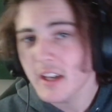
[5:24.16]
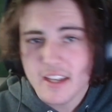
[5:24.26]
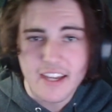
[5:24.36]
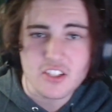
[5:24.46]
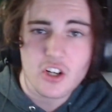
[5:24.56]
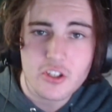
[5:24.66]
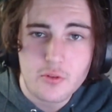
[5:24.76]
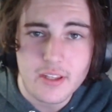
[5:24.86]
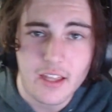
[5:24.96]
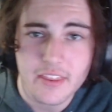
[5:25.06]
it started
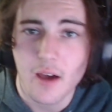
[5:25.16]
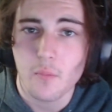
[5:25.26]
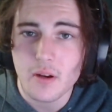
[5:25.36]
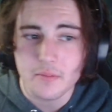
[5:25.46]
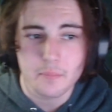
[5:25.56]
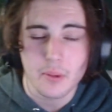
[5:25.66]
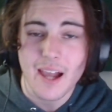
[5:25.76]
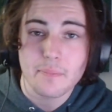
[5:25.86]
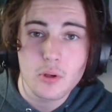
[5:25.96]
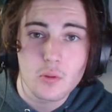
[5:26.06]
doing that one
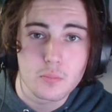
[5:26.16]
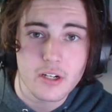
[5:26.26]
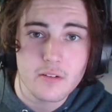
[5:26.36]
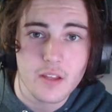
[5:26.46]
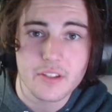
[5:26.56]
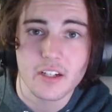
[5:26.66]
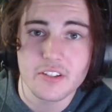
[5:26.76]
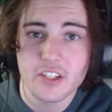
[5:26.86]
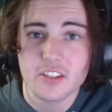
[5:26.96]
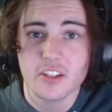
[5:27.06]
black pill brain rot thing on
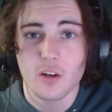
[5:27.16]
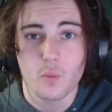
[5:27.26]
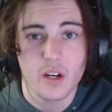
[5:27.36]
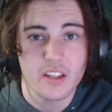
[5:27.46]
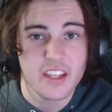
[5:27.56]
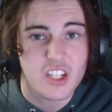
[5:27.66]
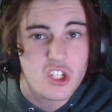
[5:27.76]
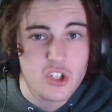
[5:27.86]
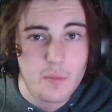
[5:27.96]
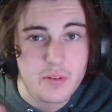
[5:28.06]
TikTok where it
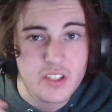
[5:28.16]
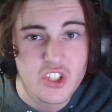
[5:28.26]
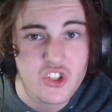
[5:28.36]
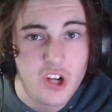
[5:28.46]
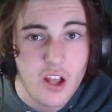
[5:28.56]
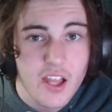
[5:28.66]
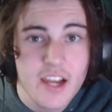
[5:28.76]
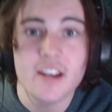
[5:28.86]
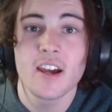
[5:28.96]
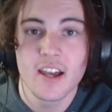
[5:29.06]
sharpened its
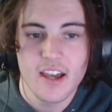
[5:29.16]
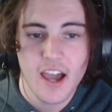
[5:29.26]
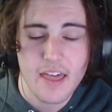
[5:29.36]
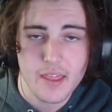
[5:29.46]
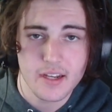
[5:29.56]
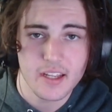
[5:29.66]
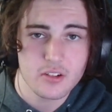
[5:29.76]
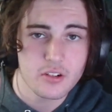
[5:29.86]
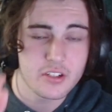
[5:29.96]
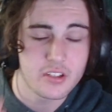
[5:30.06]
jawline, and then it
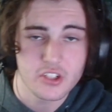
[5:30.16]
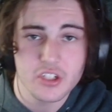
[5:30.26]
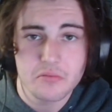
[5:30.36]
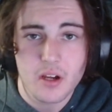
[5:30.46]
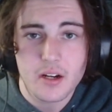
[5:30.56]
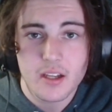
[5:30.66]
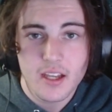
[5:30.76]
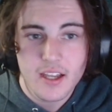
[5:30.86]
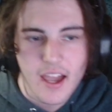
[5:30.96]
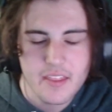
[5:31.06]
turned to the Chiron,
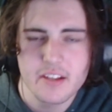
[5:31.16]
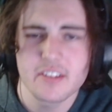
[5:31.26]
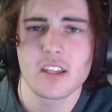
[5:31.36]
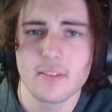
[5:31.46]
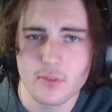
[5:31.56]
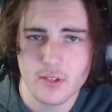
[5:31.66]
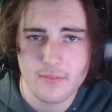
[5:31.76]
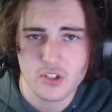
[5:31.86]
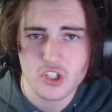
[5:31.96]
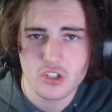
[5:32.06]
and then it's like if you
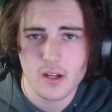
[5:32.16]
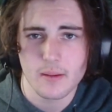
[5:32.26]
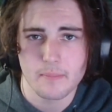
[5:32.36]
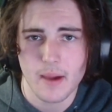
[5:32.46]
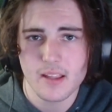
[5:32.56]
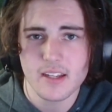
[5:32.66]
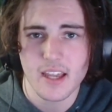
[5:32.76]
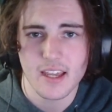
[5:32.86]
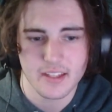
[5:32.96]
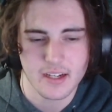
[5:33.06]
gave the Chiron a mallet
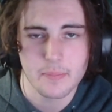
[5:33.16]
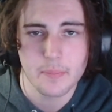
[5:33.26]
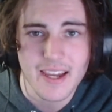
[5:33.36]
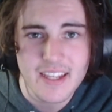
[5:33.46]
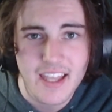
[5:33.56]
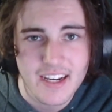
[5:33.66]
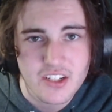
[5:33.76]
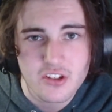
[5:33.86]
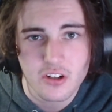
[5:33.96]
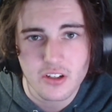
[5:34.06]
and like a pike, and
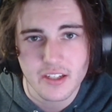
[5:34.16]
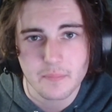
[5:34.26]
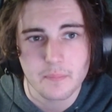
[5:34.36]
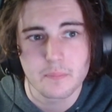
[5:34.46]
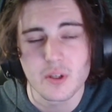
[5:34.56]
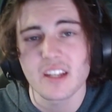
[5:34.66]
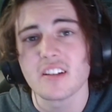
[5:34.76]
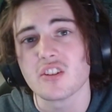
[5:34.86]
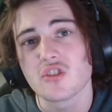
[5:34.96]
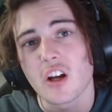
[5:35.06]
it started like
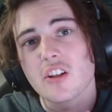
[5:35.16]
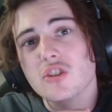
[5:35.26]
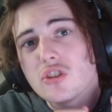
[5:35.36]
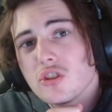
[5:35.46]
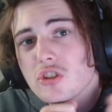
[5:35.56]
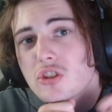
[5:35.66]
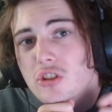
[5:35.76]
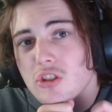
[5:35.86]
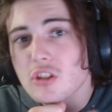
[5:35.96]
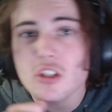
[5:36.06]
breaking its jaw, like chink
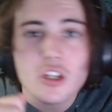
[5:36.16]
chink chink